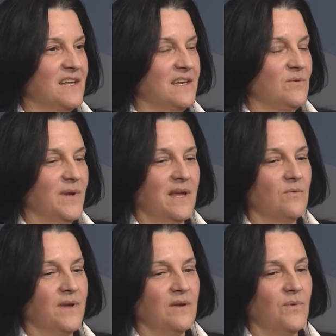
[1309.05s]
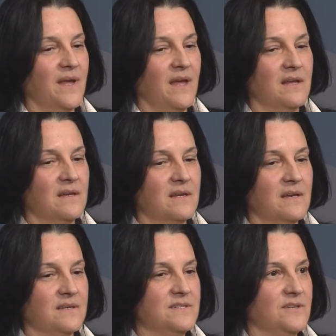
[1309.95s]
And we can't
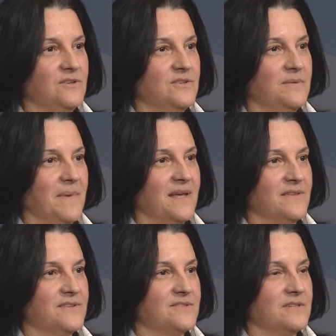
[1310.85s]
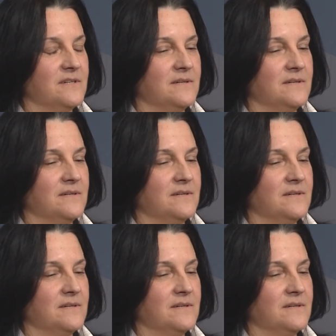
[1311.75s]
continue to make this